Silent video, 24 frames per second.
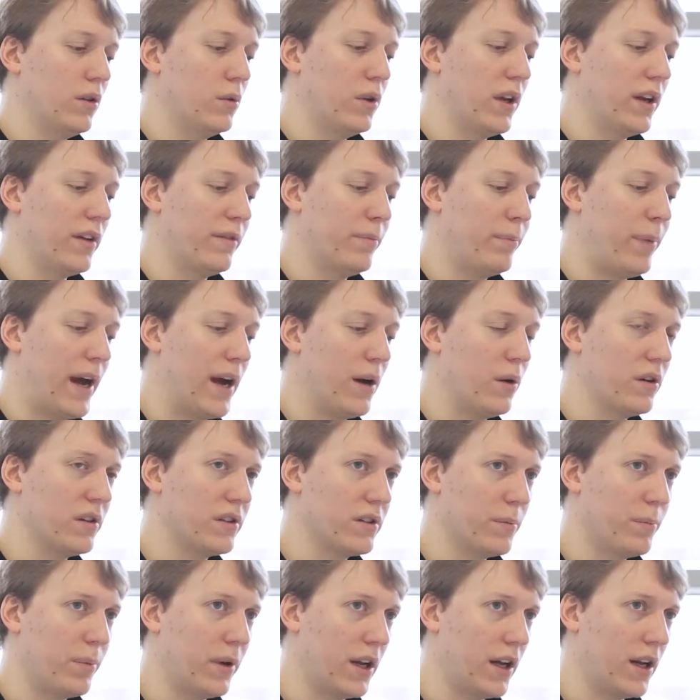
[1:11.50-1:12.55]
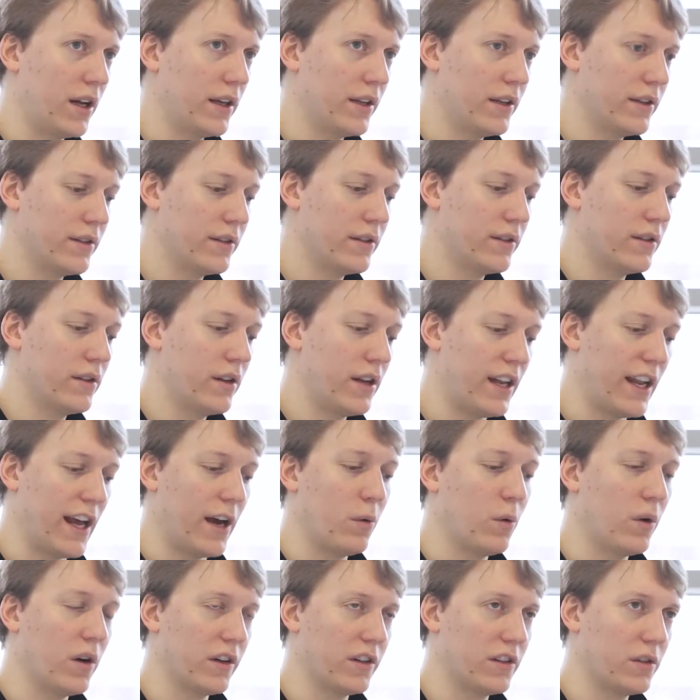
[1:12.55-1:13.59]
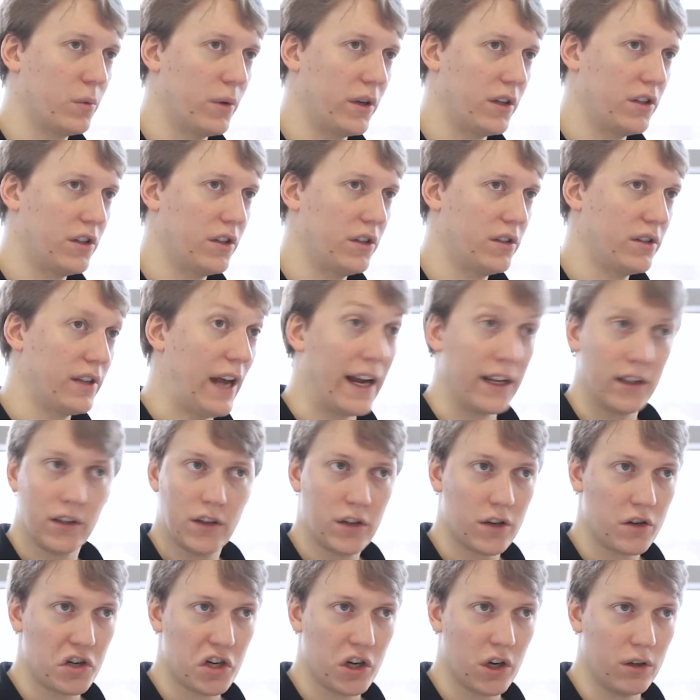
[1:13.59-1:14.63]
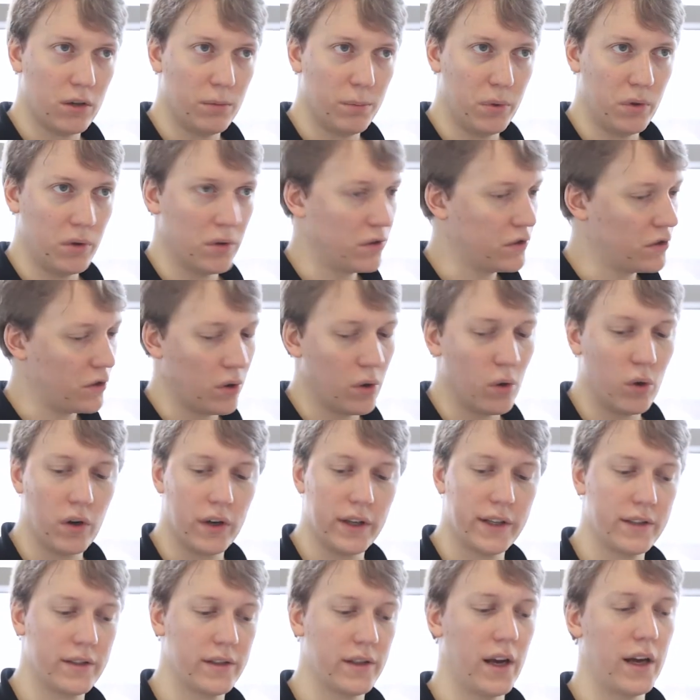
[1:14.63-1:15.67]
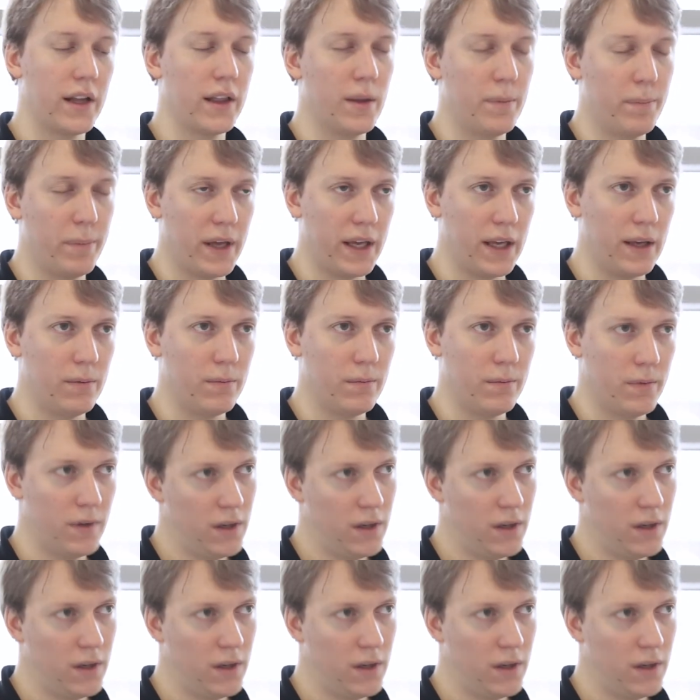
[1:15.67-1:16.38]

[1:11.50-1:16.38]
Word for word: you would have power supplies, network switches and control boards all inside the beam.